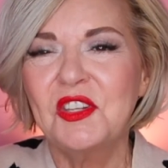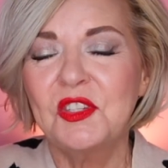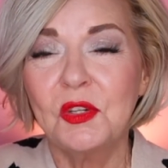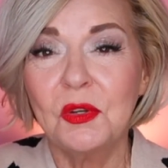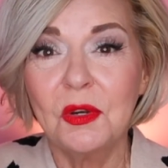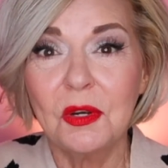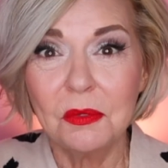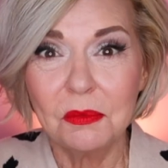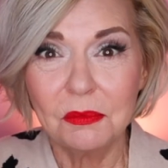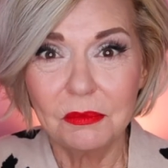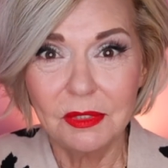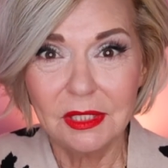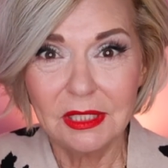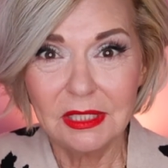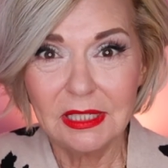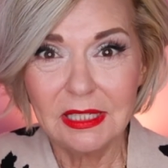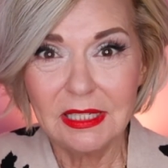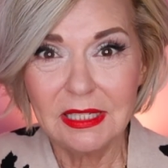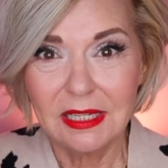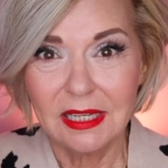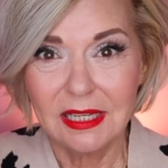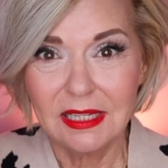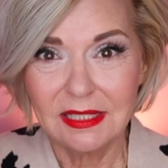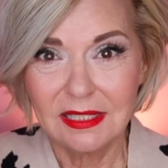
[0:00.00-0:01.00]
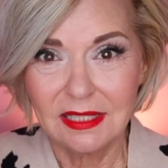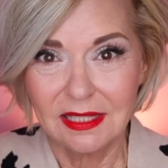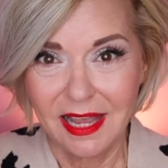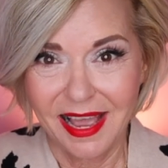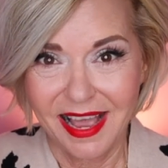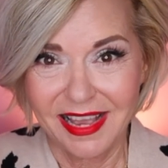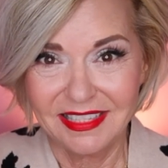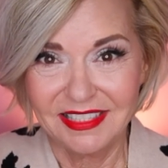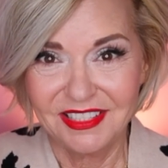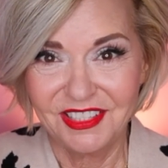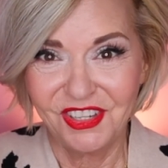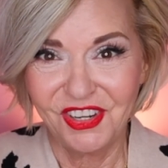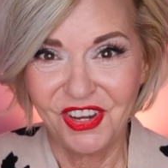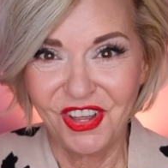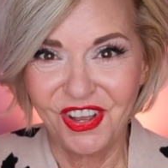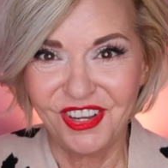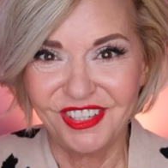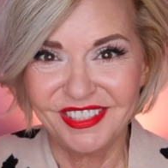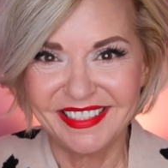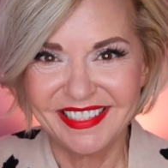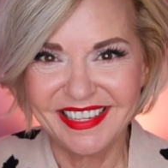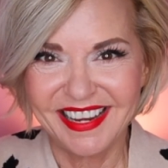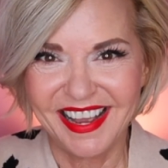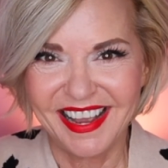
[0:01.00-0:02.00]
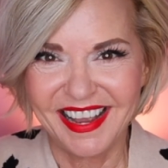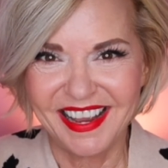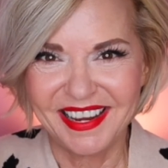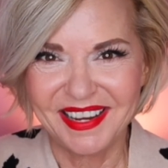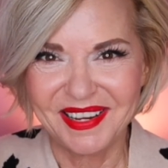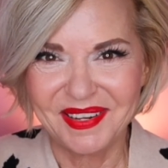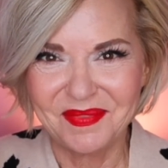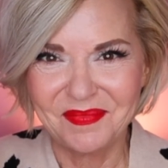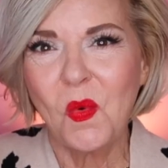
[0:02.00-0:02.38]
So it really does last a long time.